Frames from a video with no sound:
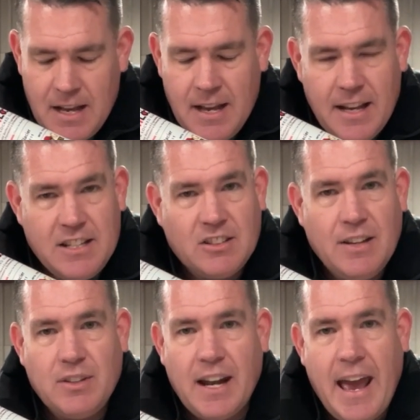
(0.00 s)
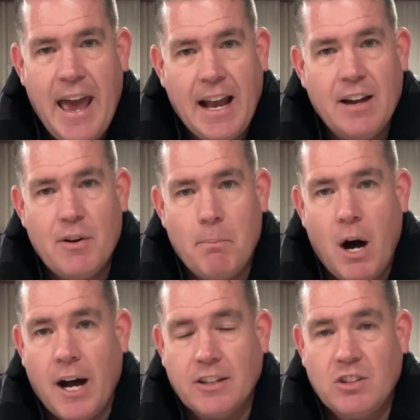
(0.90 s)
it just gives it a heck of a
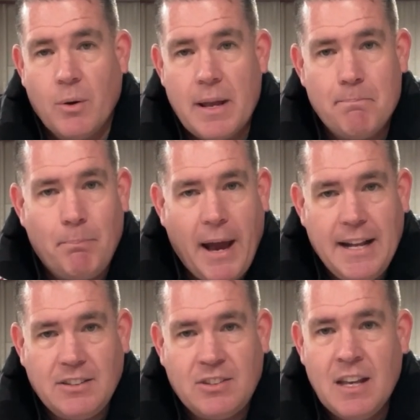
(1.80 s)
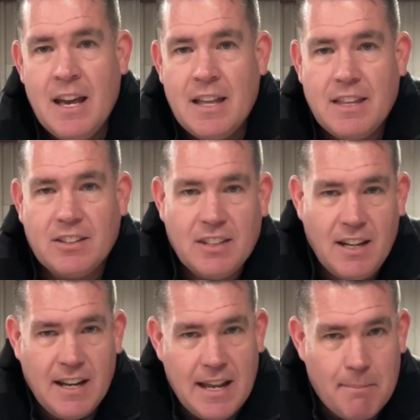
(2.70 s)
bond. So it bites the
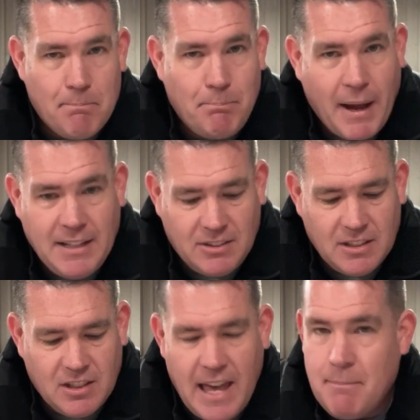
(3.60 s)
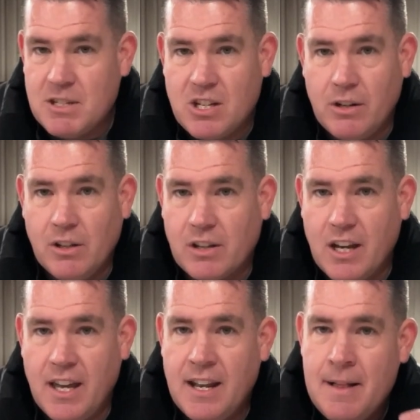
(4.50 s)
acidity, it bites into that material
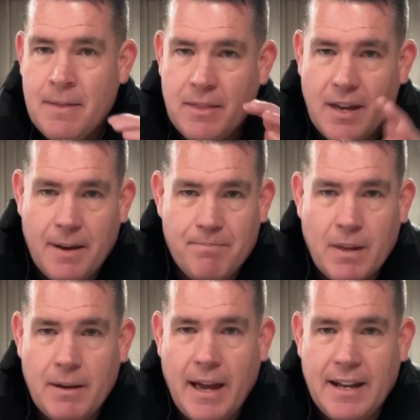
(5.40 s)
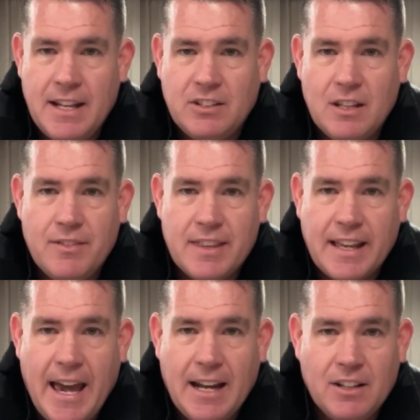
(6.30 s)
good. The adhesive and the
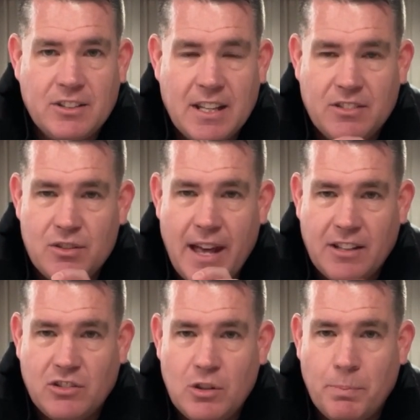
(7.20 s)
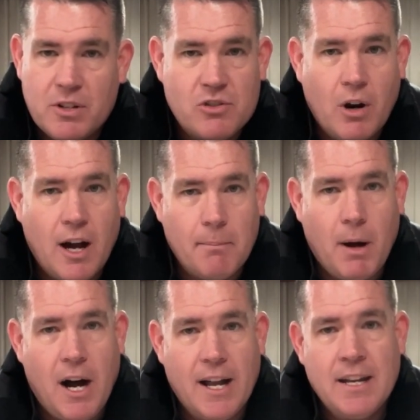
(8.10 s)
catalyst gives you that super strong
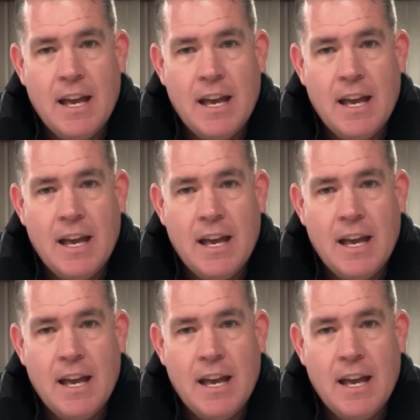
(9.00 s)
bond.